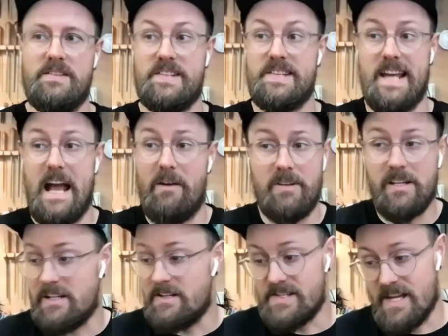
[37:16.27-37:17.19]

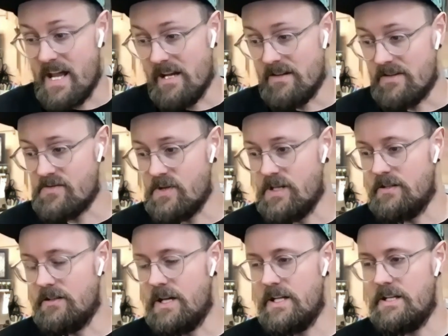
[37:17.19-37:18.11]
sounding insane as
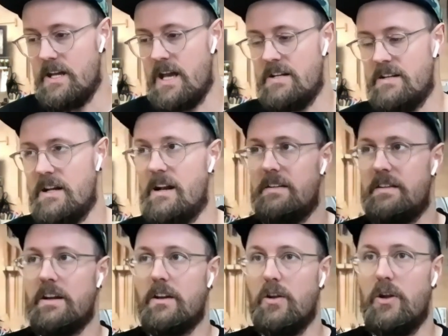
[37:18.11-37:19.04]
well. And I
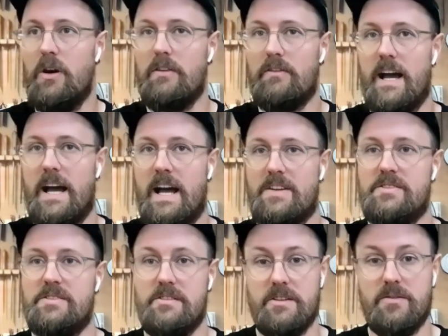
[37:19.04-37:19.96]
think a lot of that has
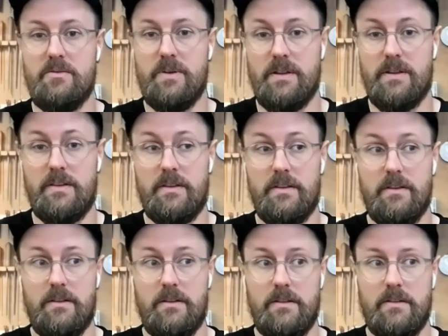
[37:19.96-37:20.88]
to do with
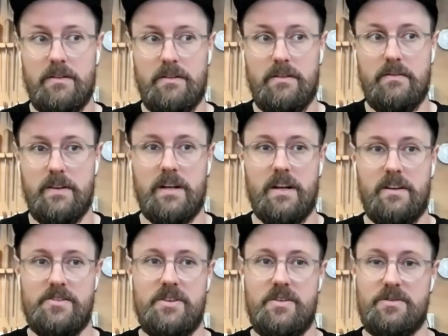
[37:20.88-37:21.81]
the
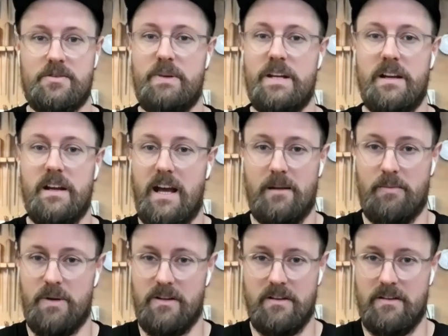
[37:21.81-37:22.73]
kind of social media
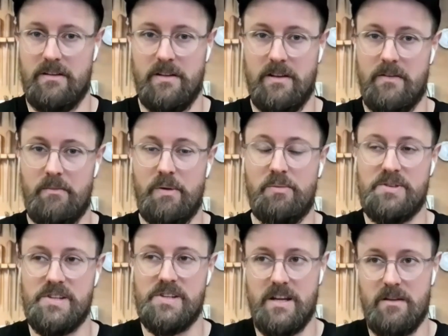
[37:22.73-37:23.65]
element, that people
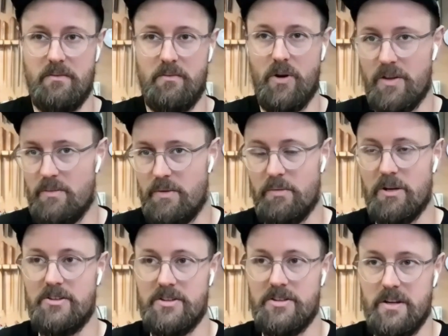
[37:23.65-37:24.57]
see what other
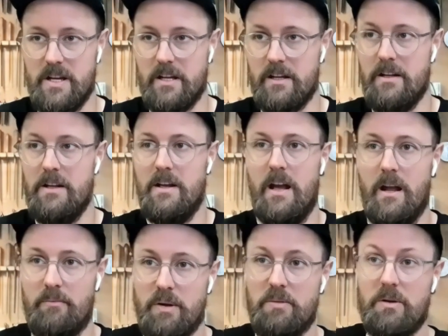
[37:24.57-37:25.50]
people are doing,
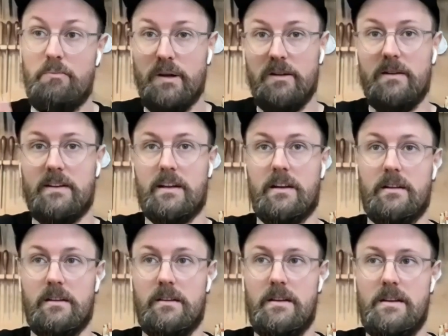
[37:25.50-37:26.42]
and people are
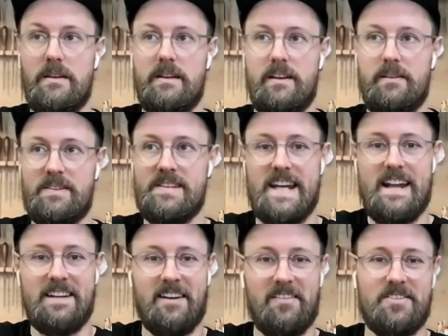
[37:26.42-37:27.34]
building, we're
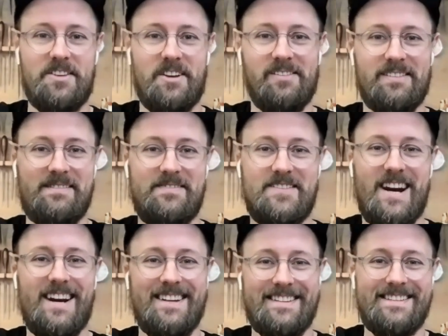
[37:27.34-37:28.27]
standing on the shoulders of
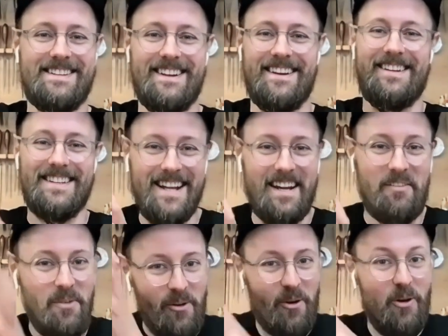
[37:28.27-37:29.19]
giants. It's like
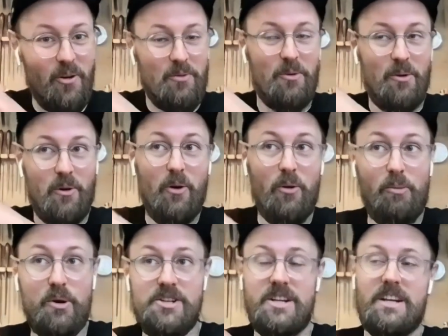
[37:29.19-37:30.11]
we're all
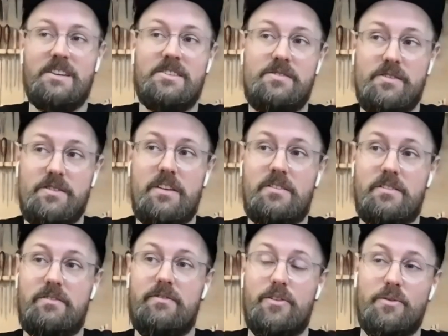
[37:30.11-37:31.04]
pushing each
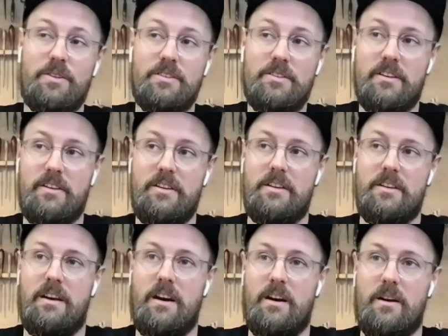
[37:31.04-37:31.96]
other forward,
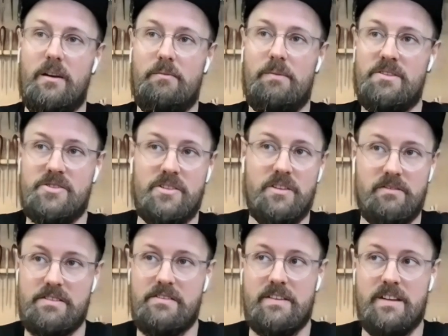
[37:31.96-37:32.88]
in
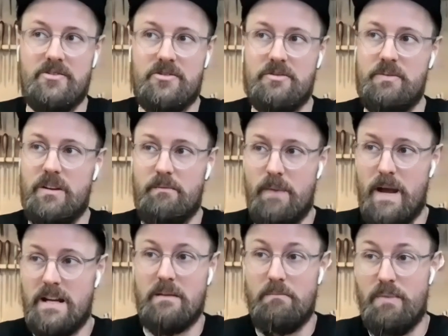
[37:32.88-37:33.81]
service of the instrument, and
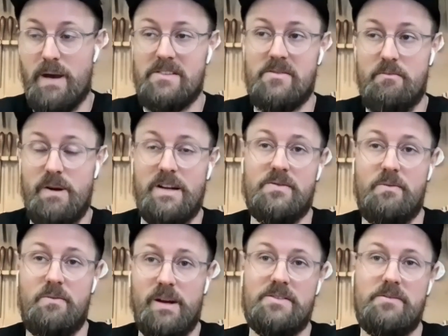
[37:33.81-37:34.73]
making better and better
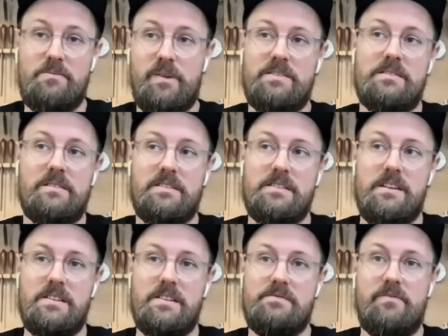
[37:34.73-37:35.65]
and better and better
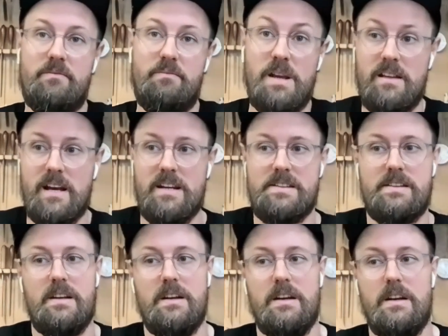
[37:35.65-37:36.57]
guitars. And for me,
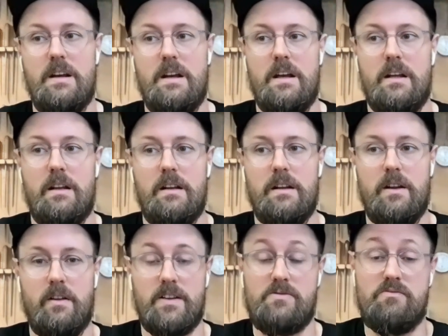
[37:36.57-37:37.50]
that's
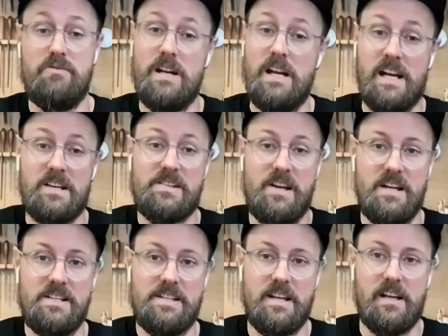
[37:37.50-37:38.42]
really
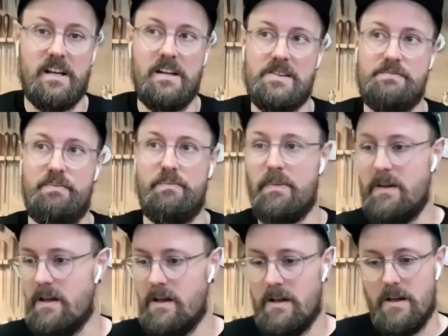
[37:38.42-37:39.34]
exciting, and it's
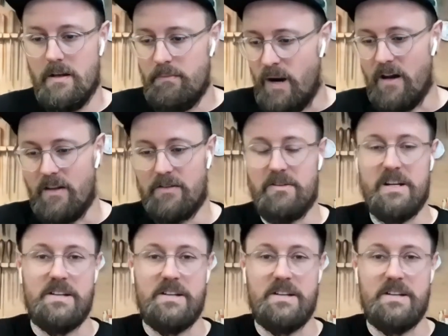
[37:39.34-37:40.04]
part of the